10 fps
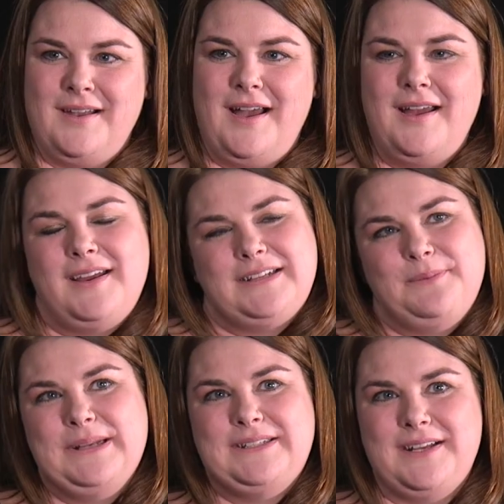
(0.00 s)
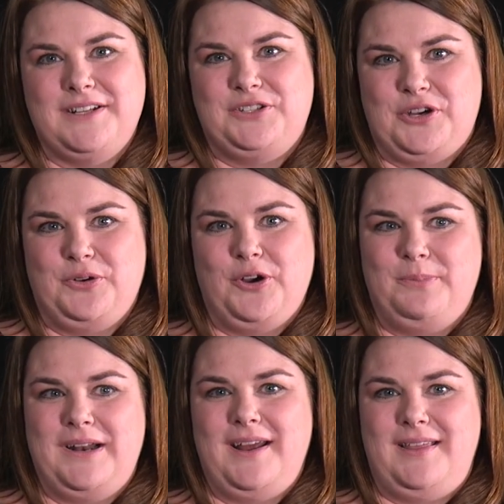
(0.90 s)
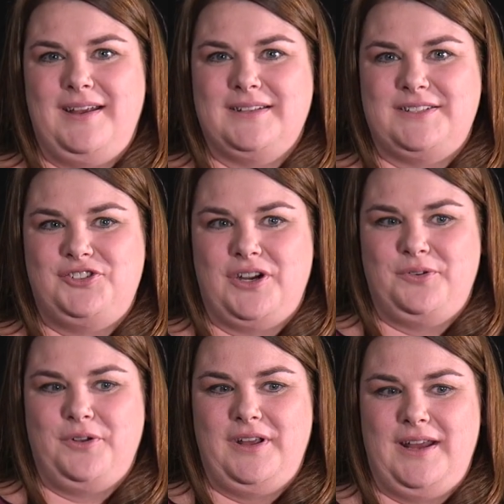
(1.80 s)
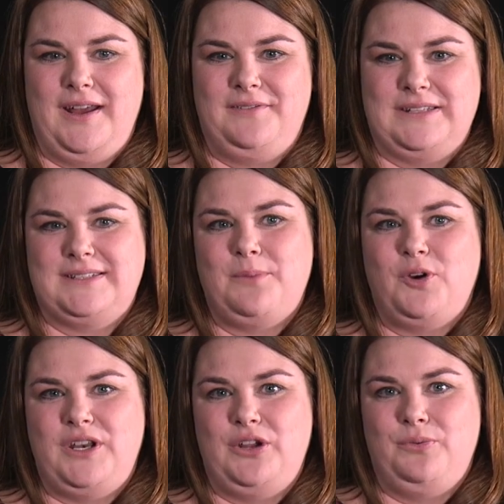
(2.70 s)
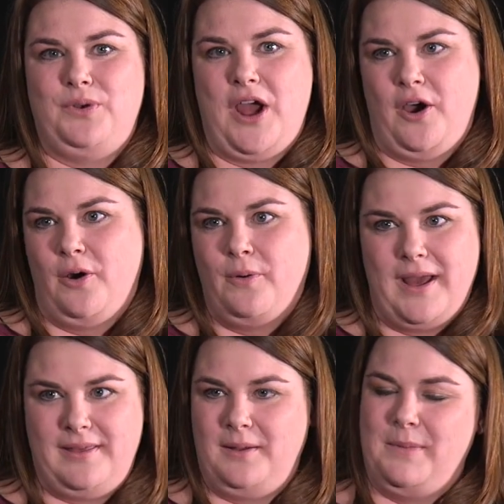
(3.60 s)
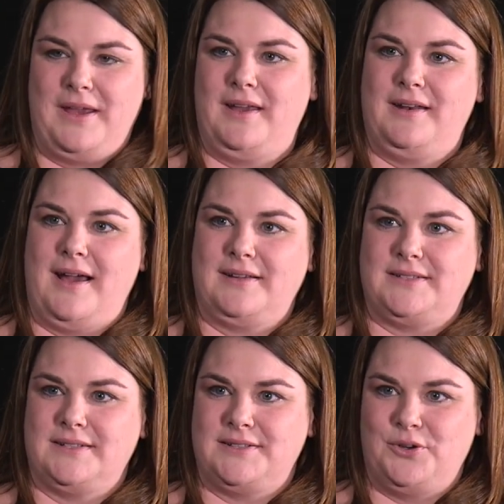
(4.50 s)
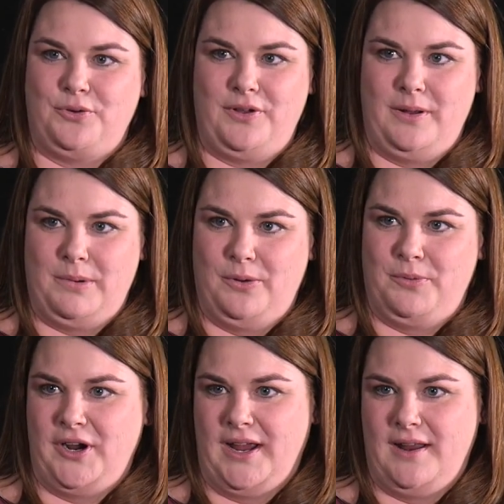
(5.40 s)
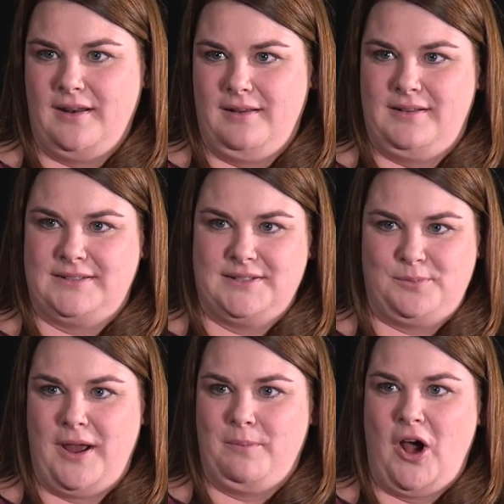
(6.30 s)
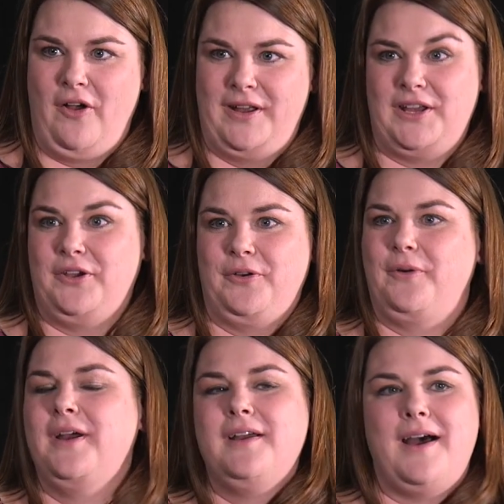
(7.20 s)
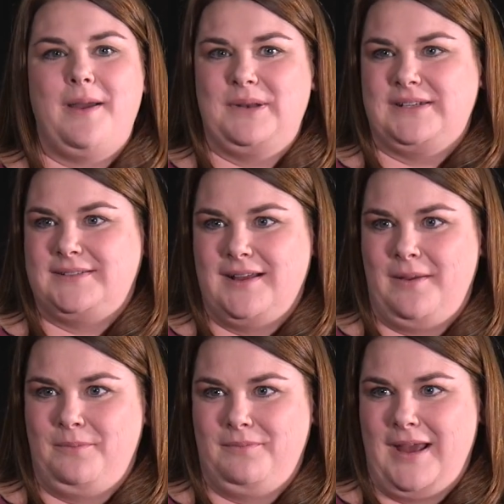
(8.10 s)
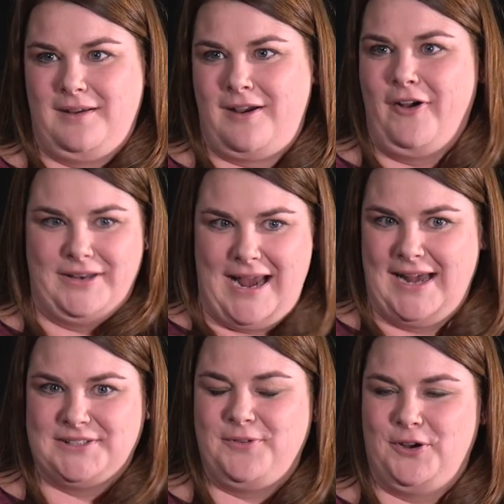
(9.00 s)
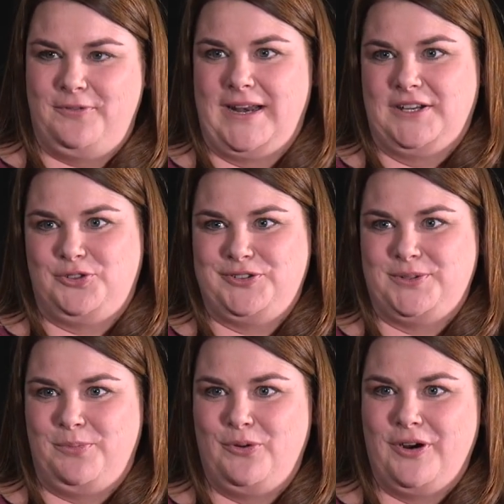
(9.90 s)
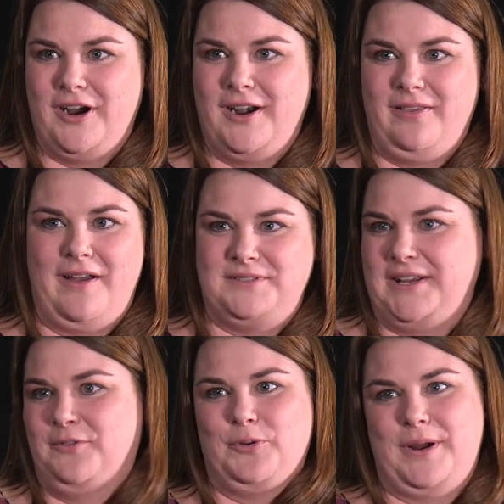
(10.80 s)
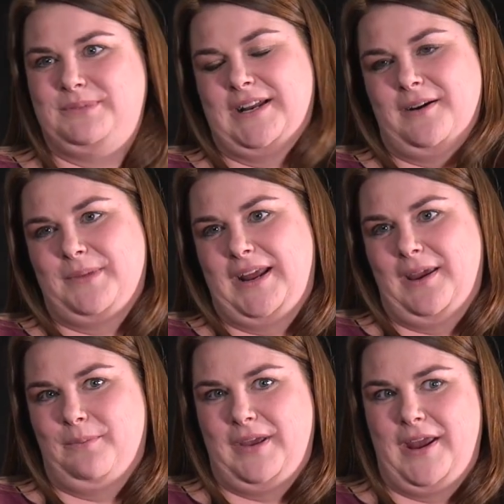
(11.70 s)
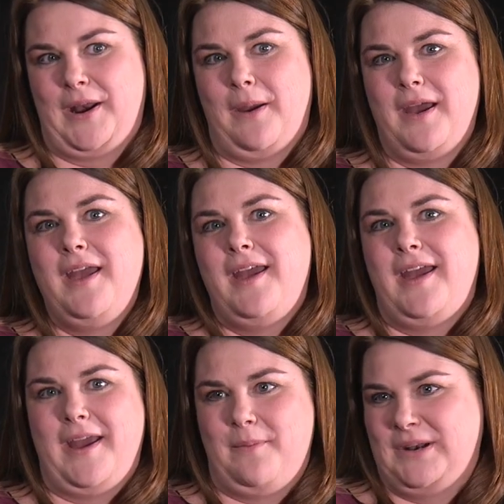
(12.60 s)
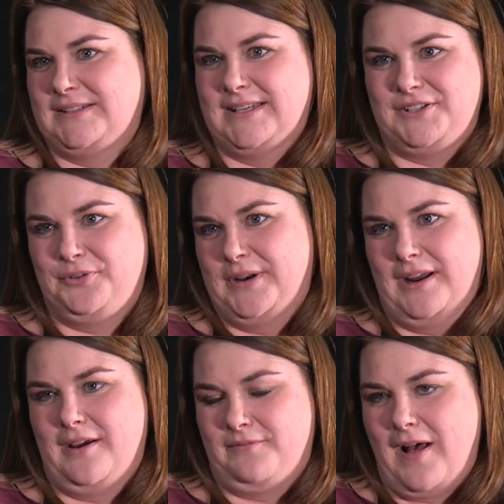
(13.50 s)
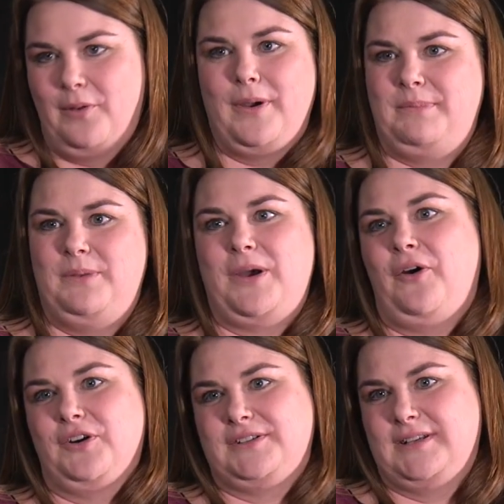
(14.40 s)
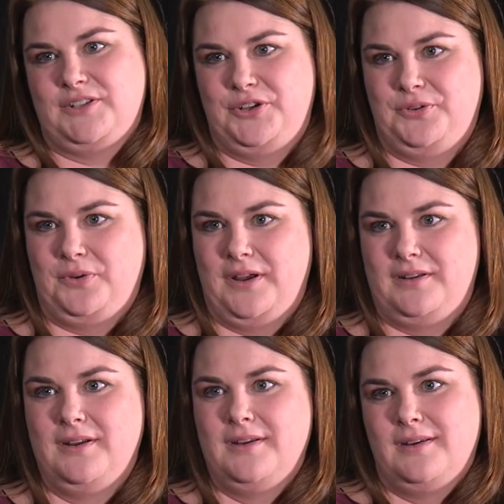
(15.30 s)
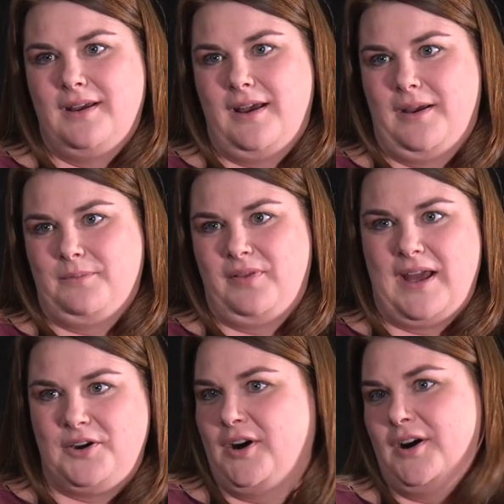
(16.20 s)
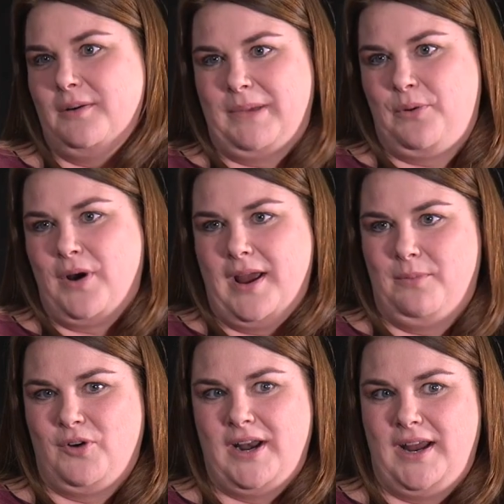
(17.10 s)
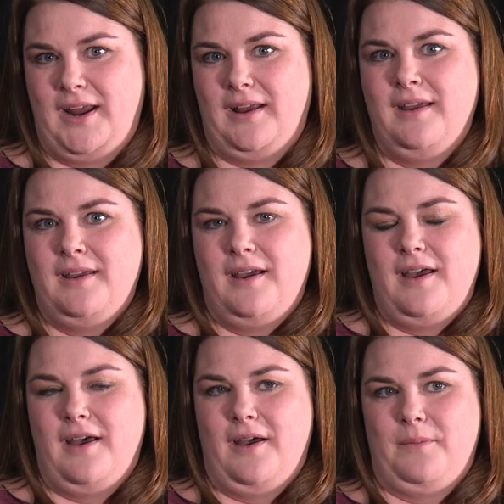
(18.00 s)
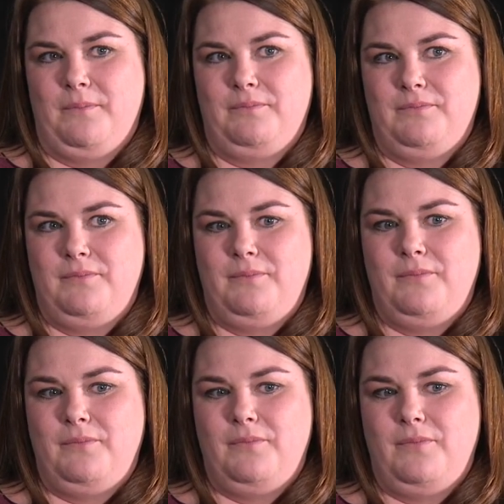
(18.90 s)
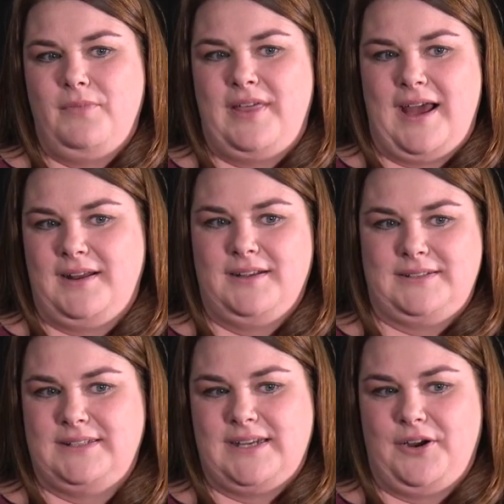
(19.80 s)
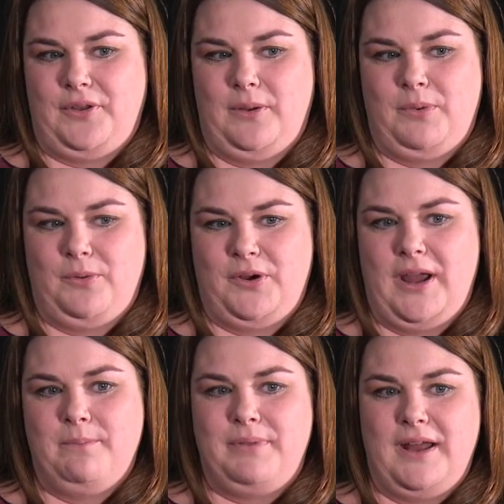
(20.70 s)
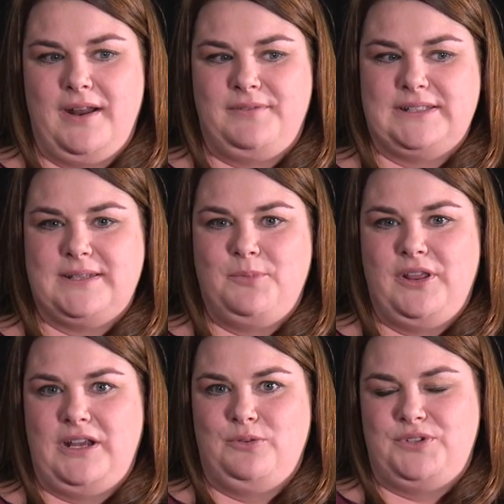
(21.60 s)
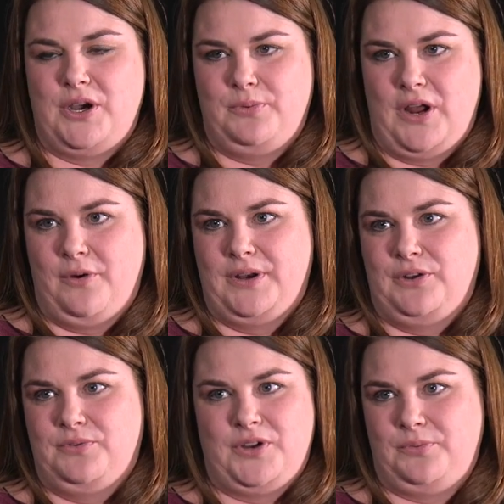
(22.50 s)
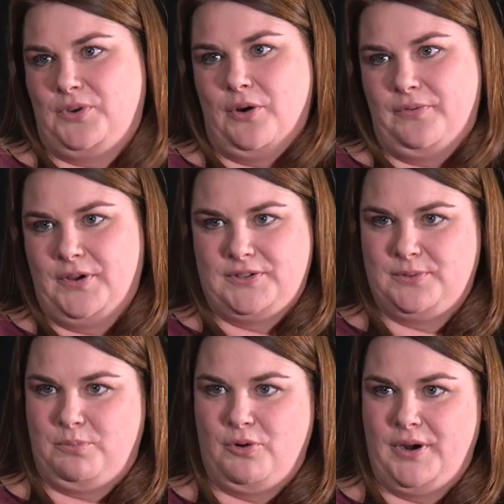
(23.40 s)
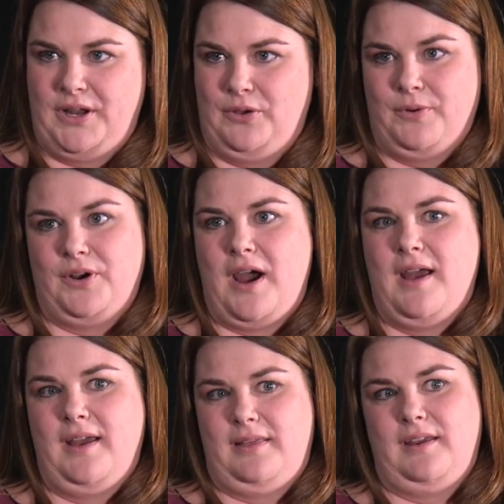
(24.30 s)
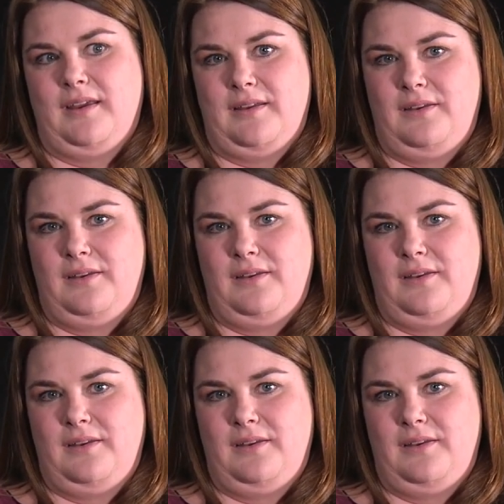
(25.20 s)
It depends on the donor, but I think it's generally, if it's someone you know, I think making an ask is totally appropriate. This is why I'm calling you. I'm calling to ask for your financial support. Love to give you an update on my campaign. Hey, I'm going to send you a follow-up email or send you a letter about why I'm running. That is entirely appropriate. But if it's someone that you don't know and you don't know if they're supporting you or not, I think